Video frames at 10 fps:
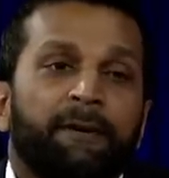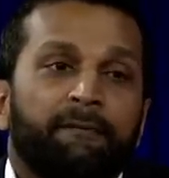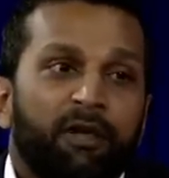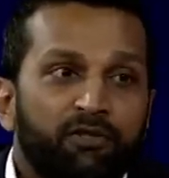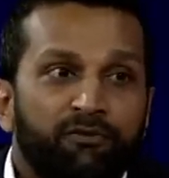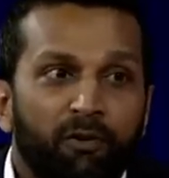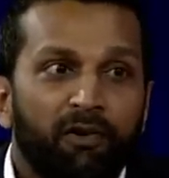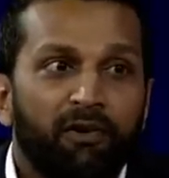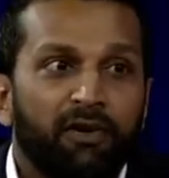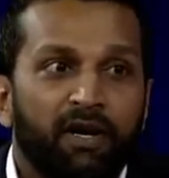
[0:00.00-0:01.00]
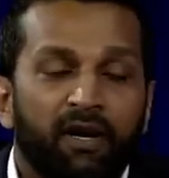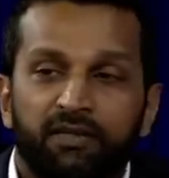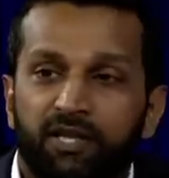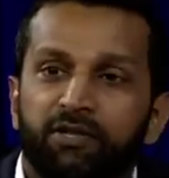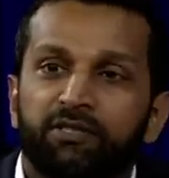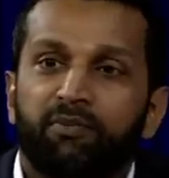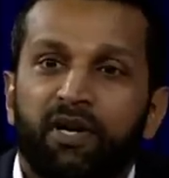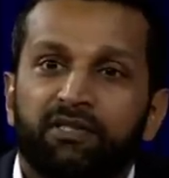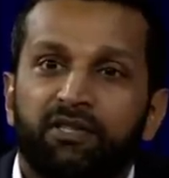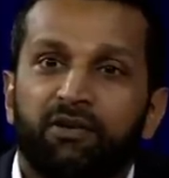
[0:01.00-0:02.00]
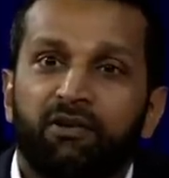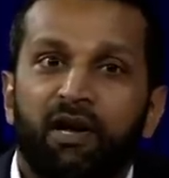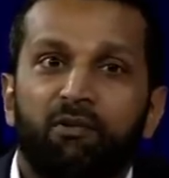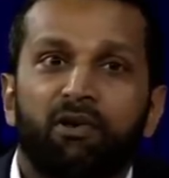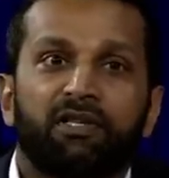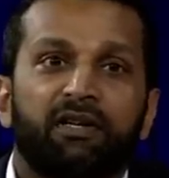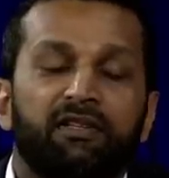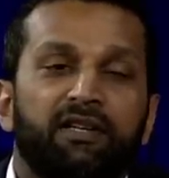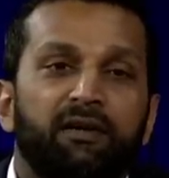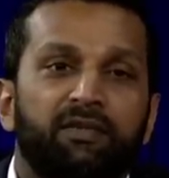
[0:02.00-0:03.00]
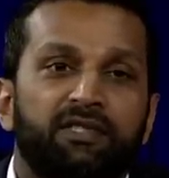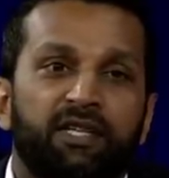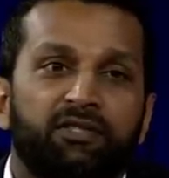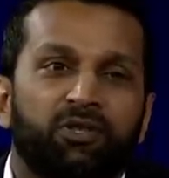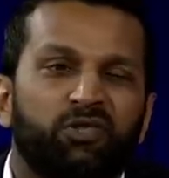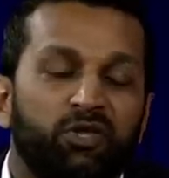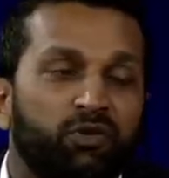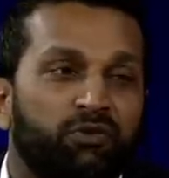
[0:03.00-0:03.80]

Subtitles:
Now, as a former terrorism prosecutor, I worked on indictments that took 2,